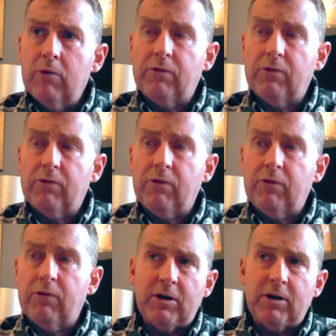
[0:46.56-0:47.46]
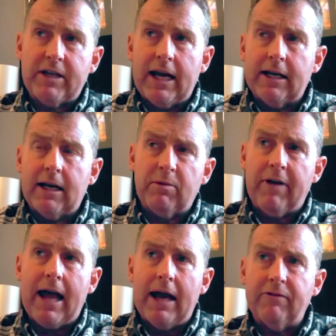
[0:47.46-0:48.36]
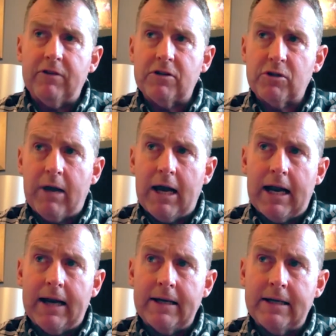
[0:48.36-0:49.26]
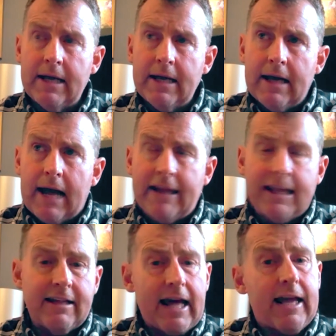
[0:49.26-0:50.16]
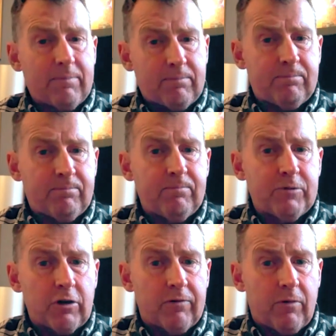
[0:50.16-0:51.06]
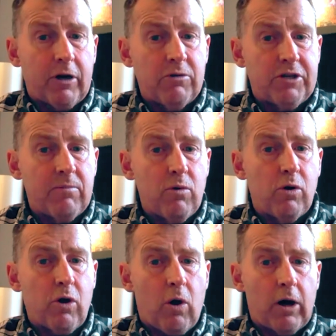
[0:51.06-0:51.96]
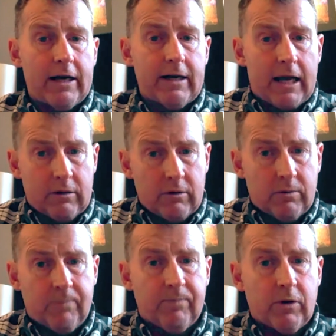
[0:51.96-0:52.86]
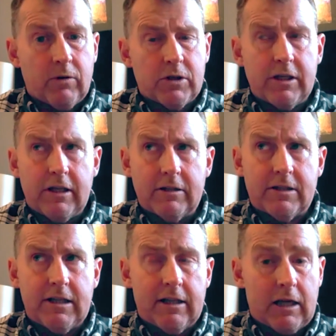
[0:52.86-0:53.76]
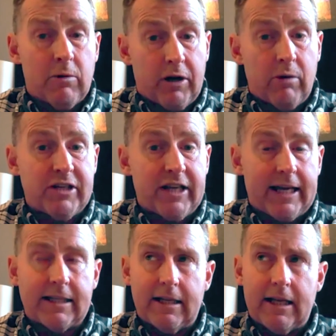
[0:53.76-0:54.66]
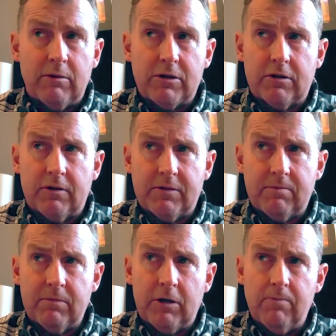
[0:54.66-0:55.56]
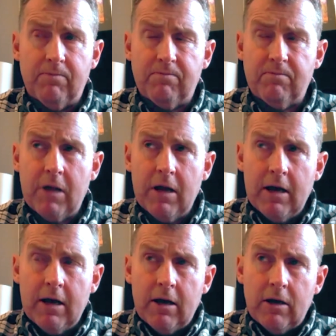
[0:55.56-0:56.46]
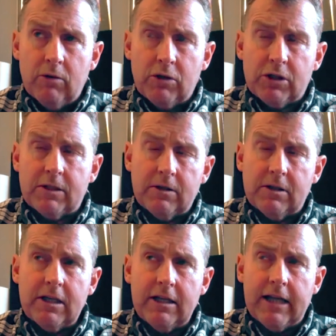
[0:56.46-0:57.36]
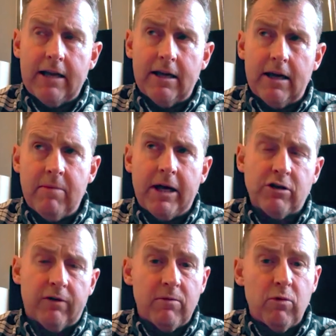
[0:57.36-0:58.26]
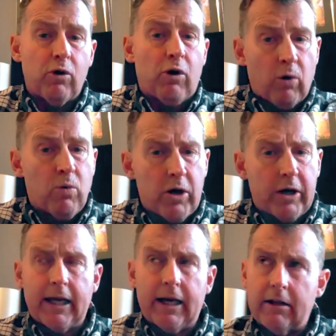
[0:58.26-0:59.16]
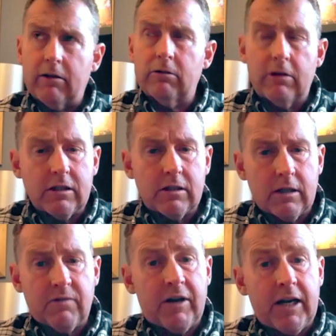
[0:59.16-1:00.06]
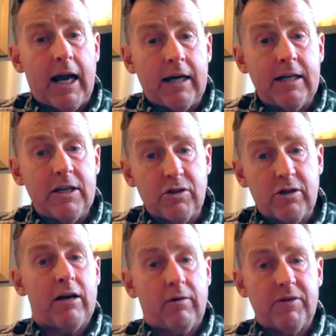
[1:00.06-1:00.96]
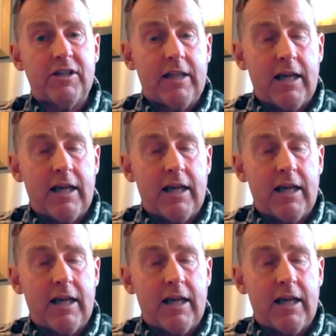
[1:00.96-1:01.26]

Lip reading: following because they had a couple of Herefords as well, and I think they had sort of were using Moocall, and I could see that they were using it, and they were sort of, you could see then the image of the Moocall working, and I thought, well, that's very handy. So then obviously